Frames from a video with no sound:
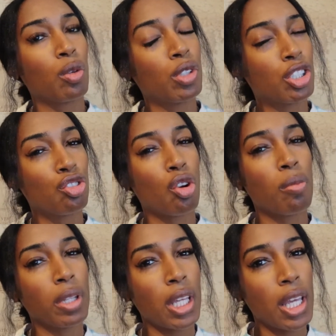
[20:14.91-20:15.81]
which
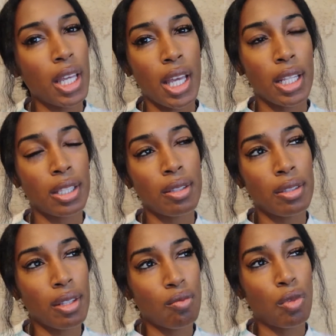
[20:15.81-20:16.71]
normally it
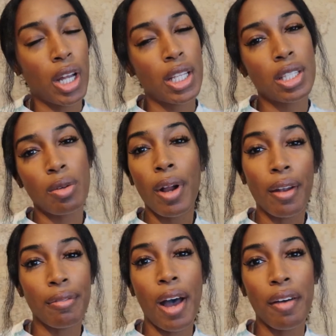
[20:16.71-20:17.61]
runs
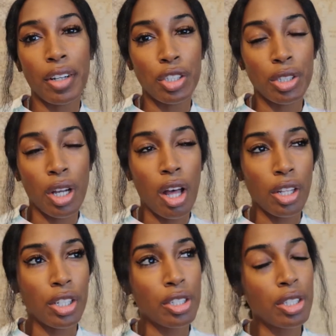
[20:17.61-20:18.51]
around
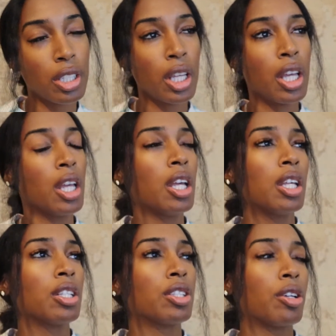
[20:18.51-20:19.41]
$500.
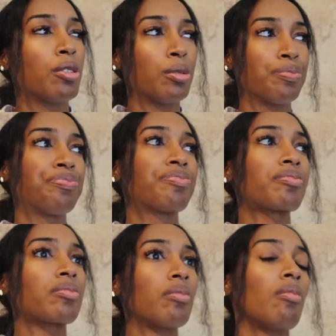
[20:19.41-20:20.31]
So
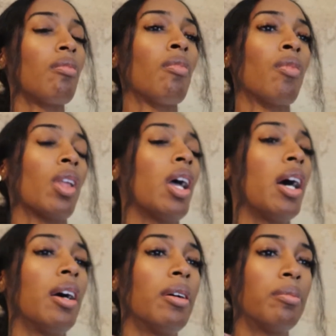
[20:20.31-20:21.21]

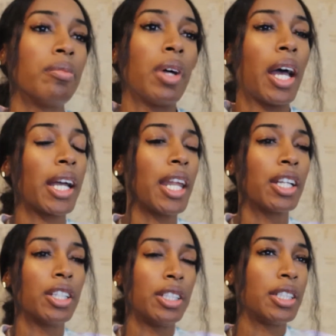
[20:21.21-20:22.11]
I got a
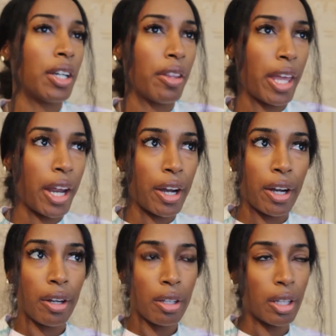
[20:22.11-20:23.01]
good deal
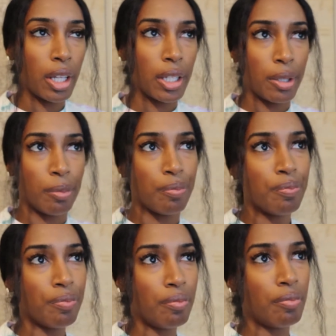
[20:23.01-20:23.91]
there.
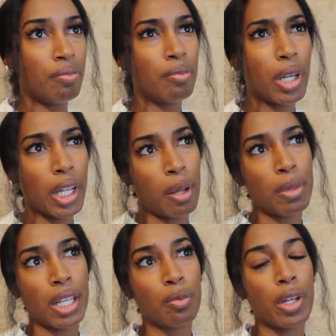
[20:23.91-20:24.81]
But I
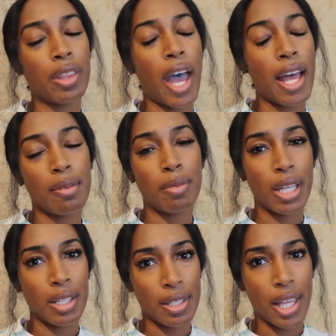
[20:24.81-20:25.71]
mean, with that
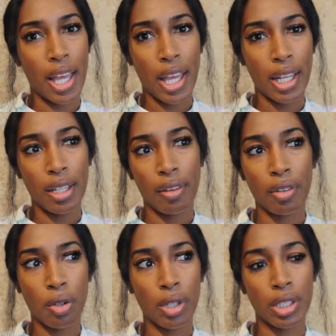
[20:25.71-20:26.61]
being said,
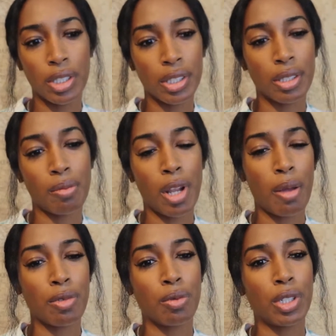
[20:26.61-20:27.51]
of course,
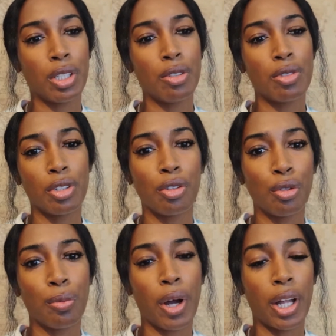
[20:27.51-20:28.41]
sometimes when you're using
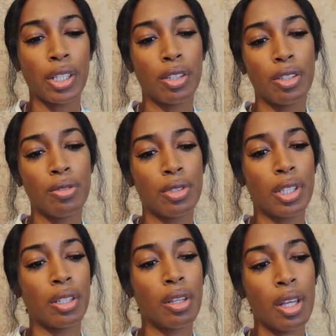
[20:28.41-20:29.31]
Groupon, you're
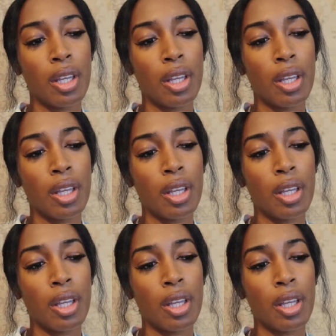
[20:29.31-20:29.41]
using